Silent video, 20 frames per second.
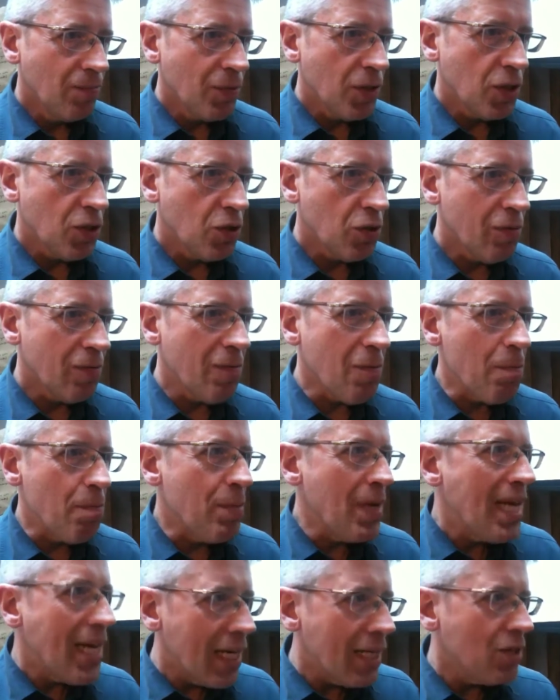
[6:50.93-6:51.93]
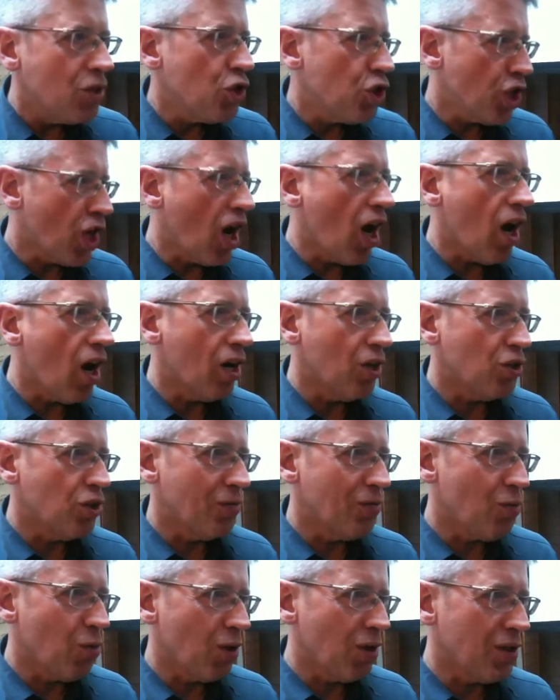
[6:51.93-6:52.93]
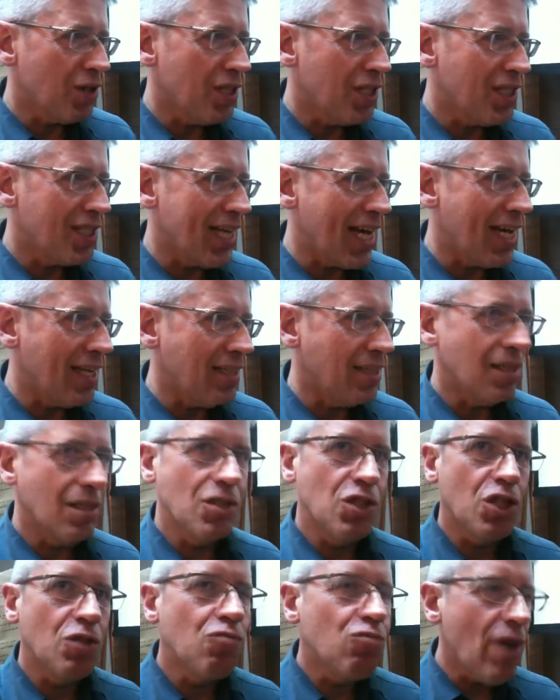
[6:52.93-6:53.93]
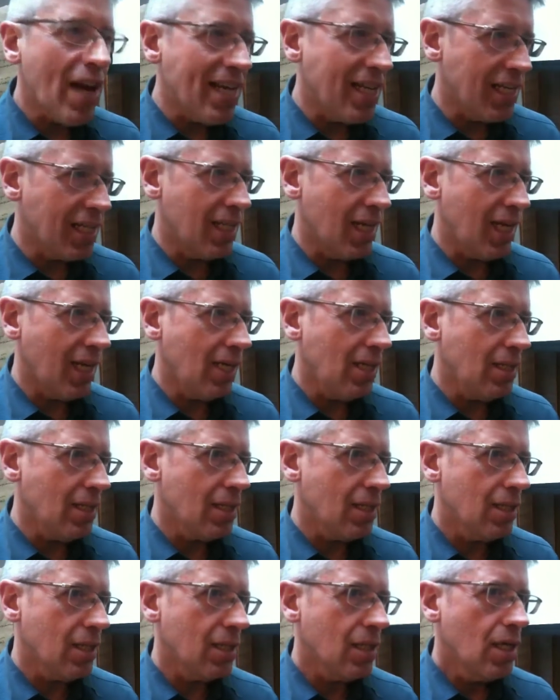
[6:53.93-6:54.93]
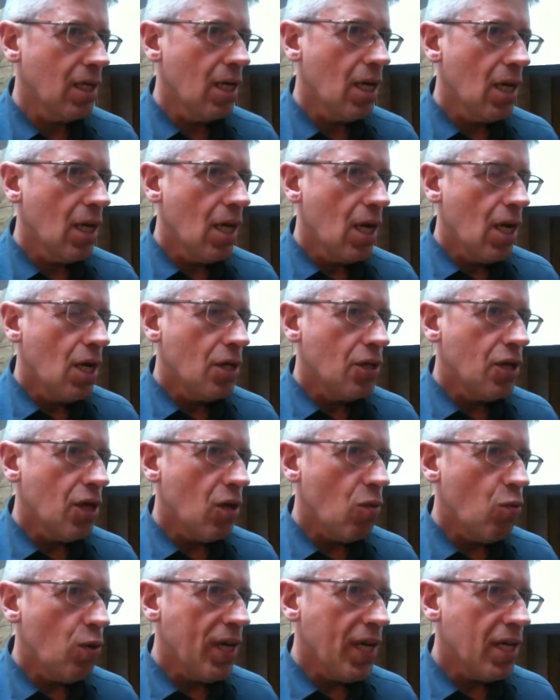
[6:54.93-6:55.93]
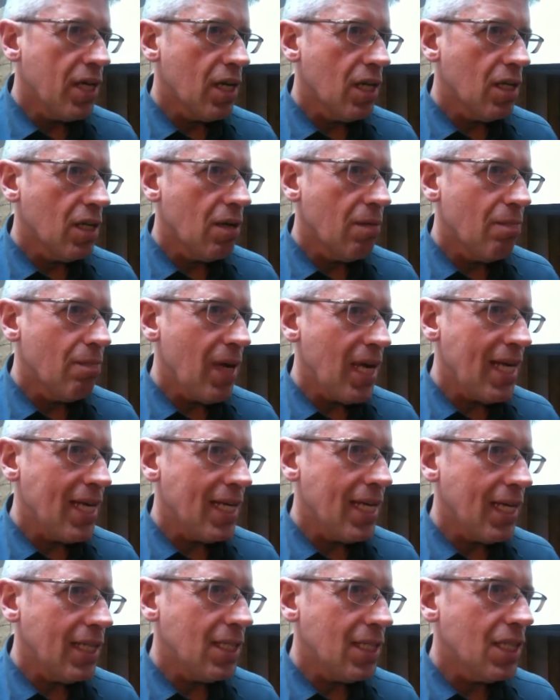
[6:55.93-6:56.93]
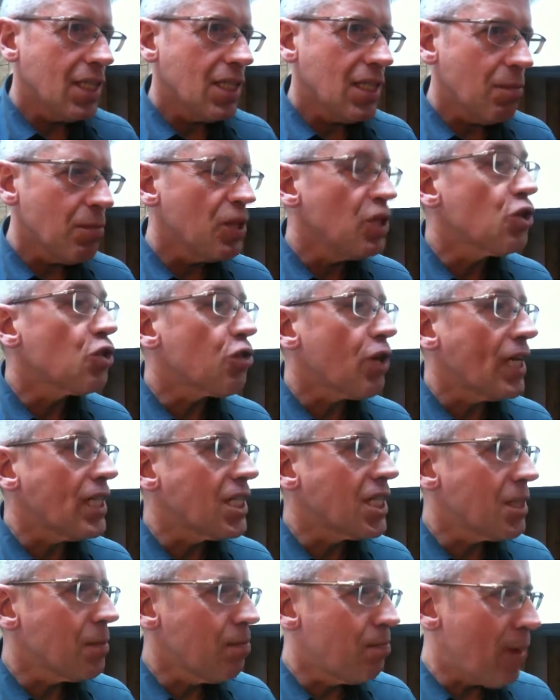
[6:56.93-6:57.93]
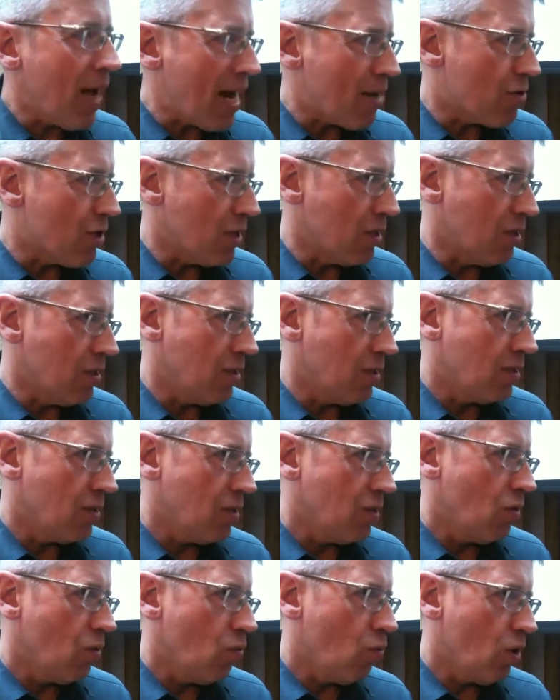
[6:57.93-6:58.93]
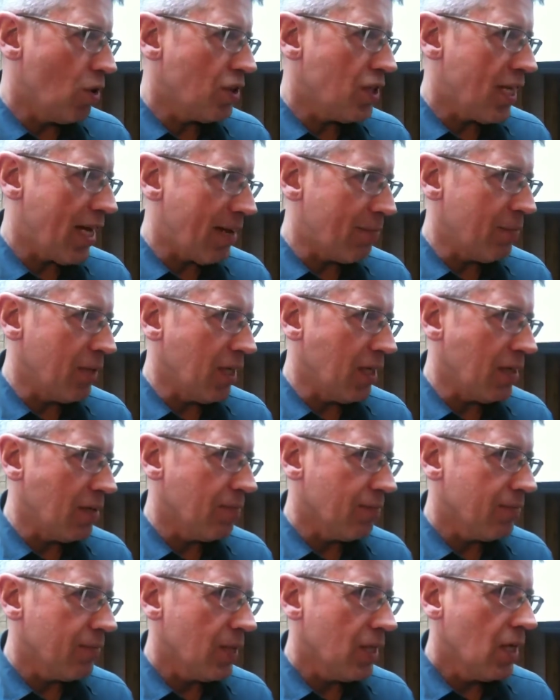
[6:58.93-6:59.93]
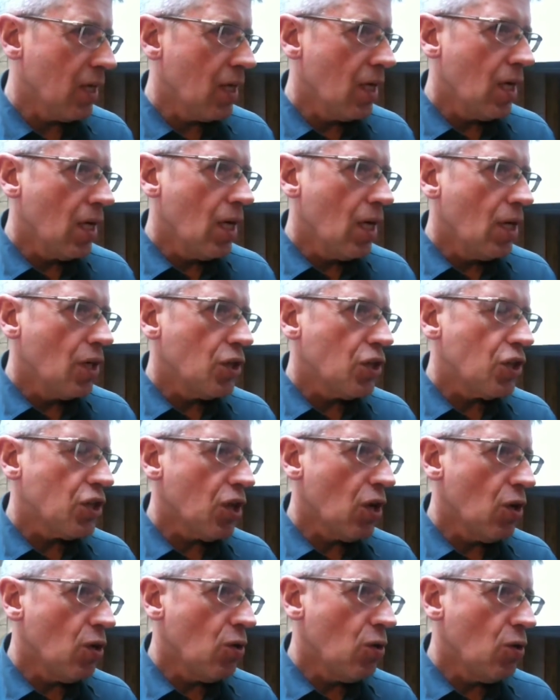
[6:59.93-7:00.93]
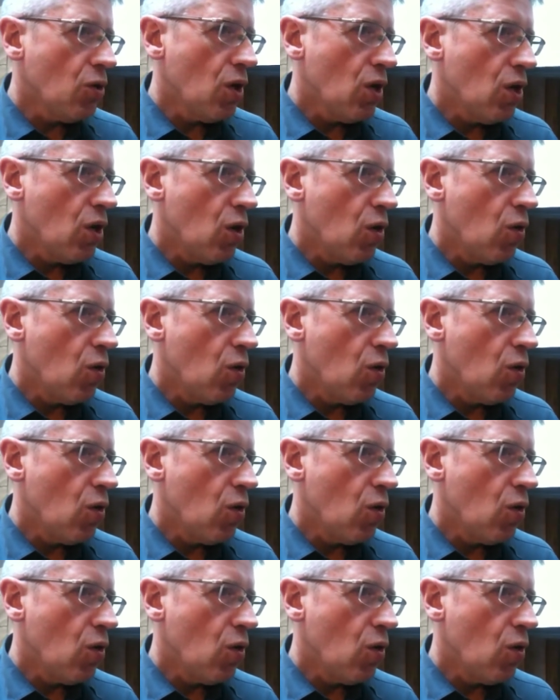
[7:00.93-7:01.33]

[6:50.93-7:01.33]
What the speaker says: sort of be in charge of quality standards and regulate, that we can make it simply transparent what's happening. So